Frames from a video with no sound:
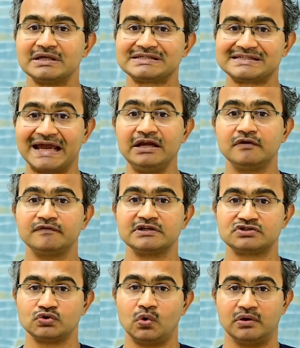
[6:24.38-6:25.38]
site of the
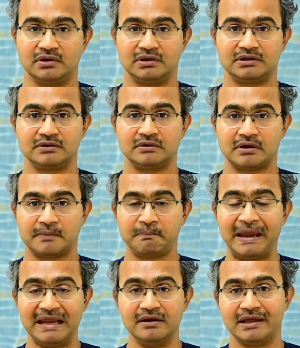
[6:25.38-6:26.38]
stone
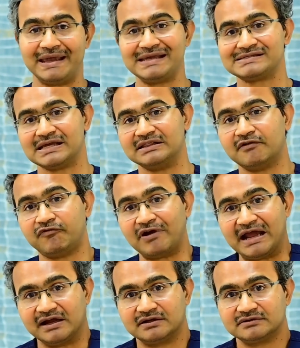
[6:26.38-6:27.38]
pain is in the
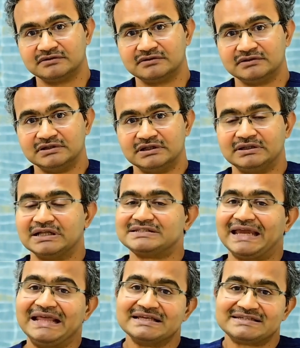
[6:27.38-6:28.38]
flank. That's
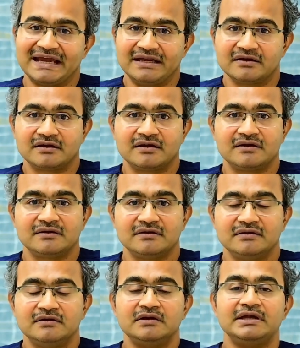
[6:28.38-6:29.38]
either side
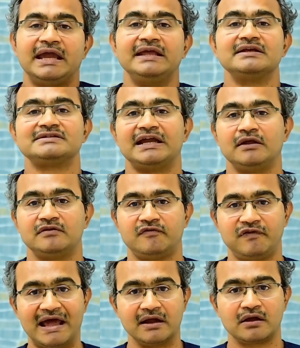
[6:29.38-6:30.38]
of the
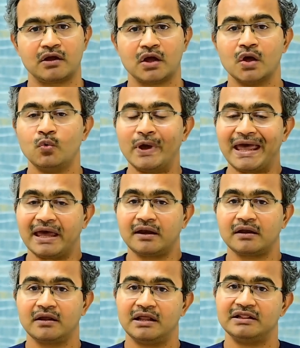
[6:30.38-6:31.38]
flank,
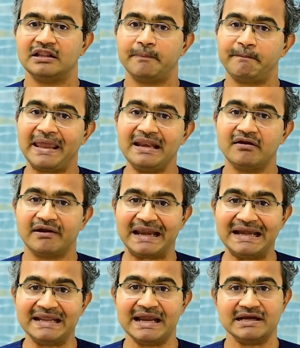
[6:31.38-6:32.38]
where the pain
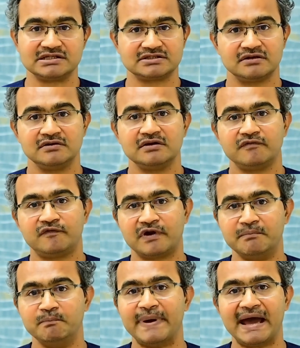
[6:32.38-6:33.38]
radiates
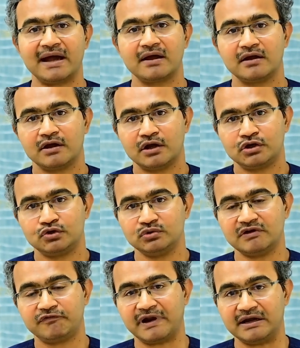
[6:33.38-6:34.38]
from back to the
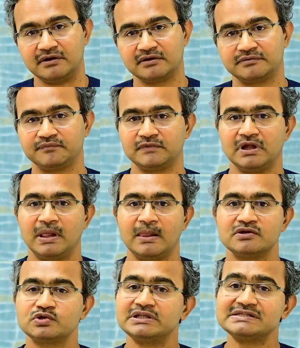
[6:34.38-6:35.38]
front.
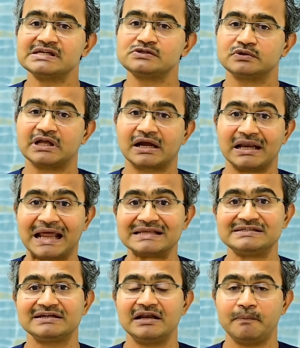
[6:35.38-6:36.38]
So this is the classical